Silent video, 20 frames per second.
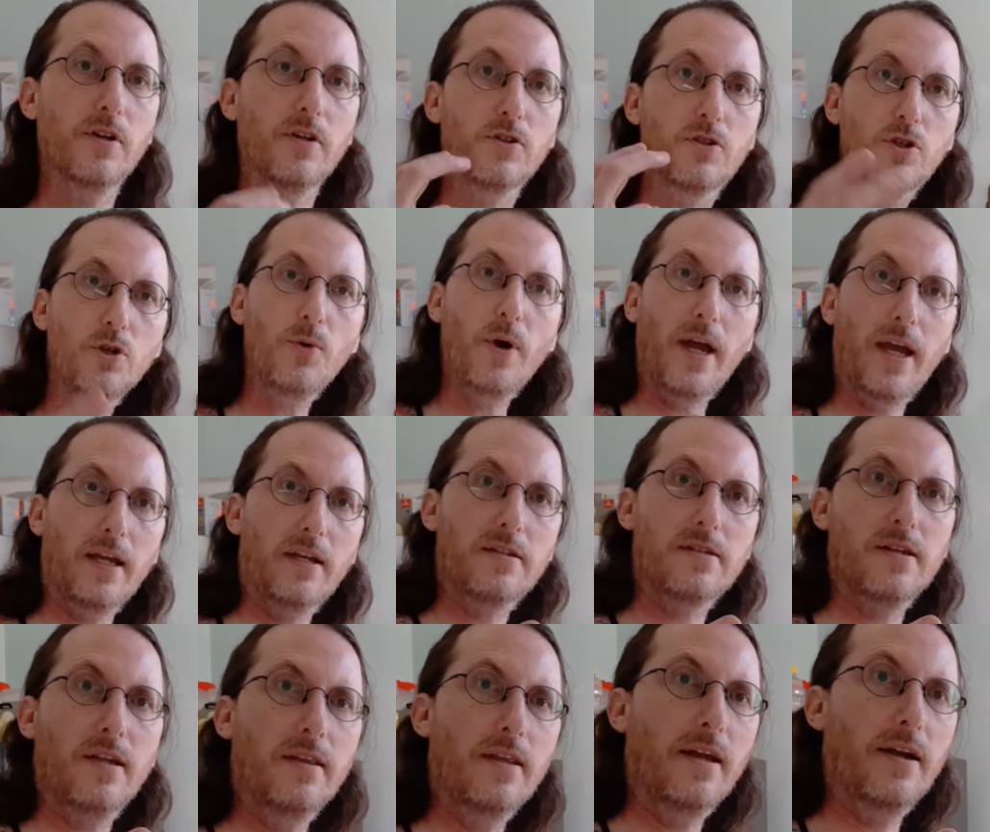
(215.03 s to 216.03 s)
2 eggs
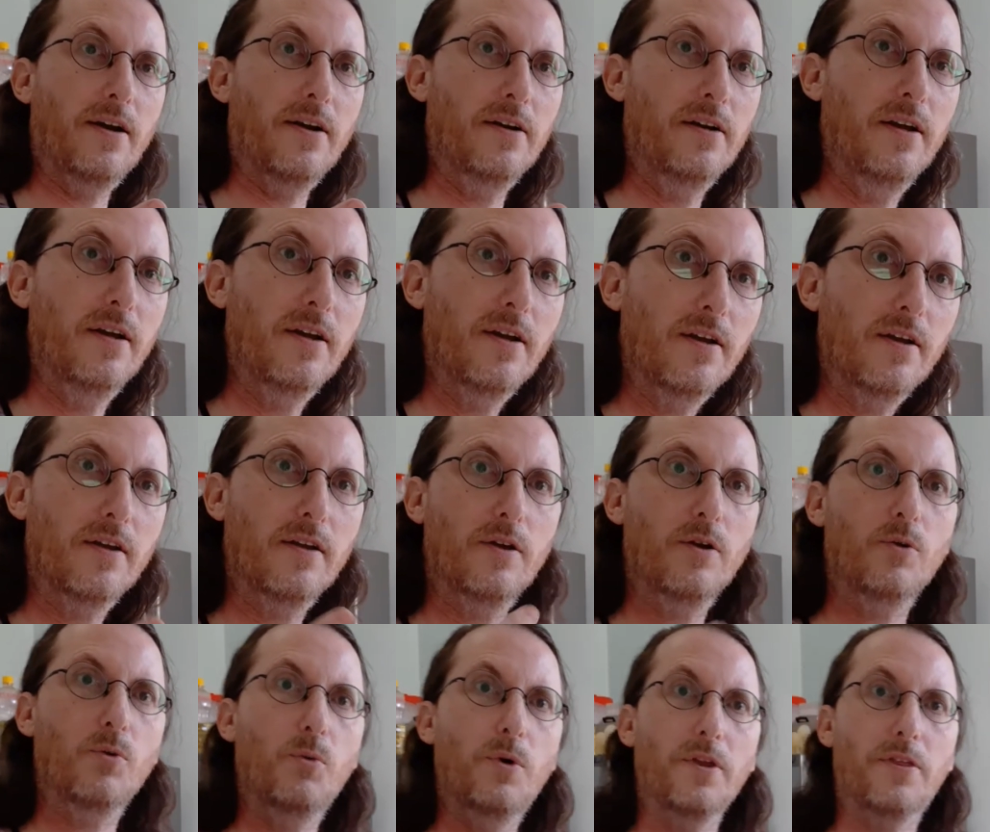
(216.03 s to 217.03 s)
in there
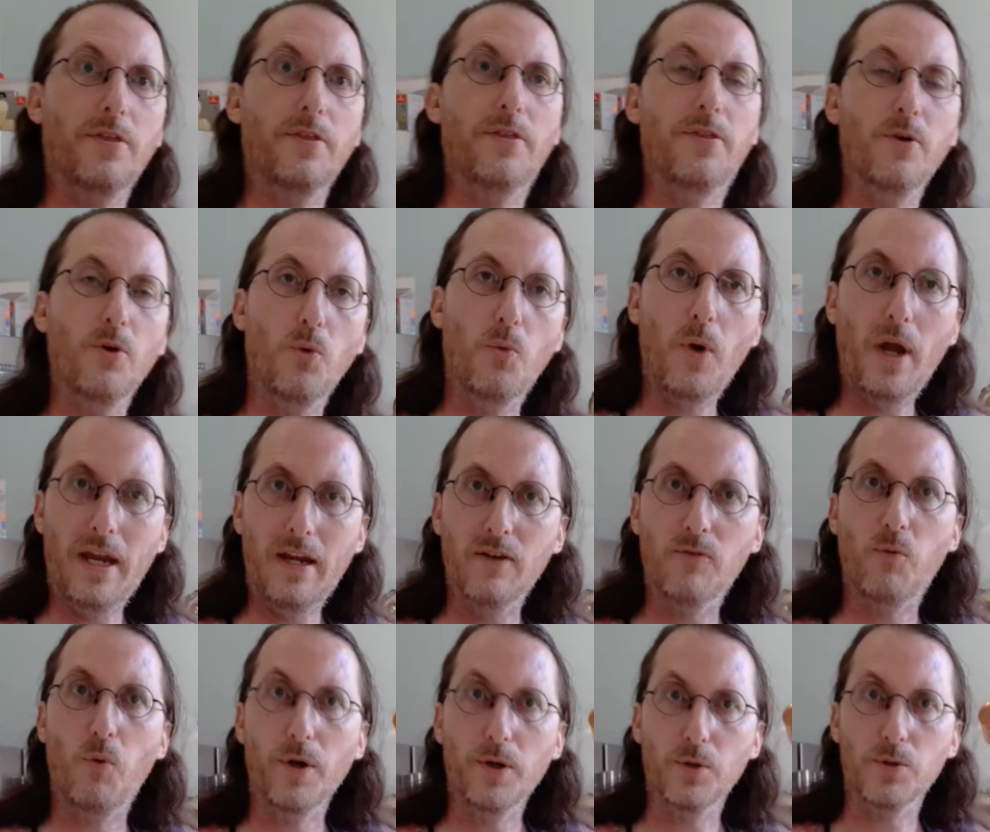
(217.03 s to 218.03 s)
with the weight of
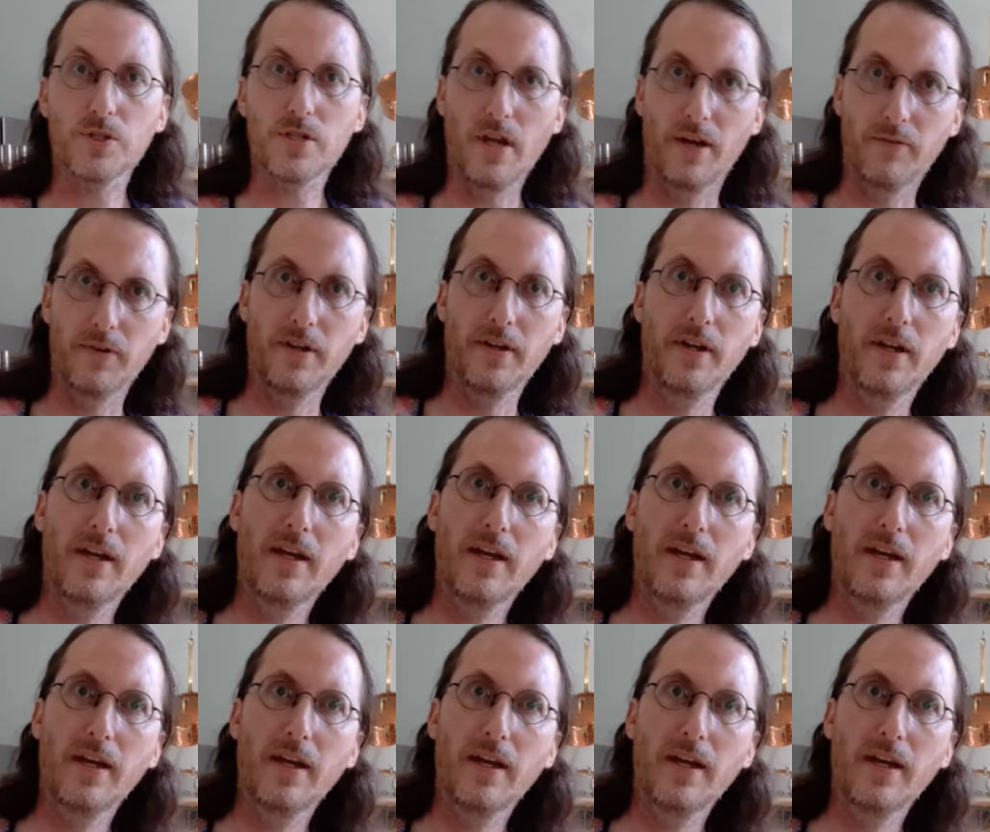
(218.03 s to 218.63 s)
107.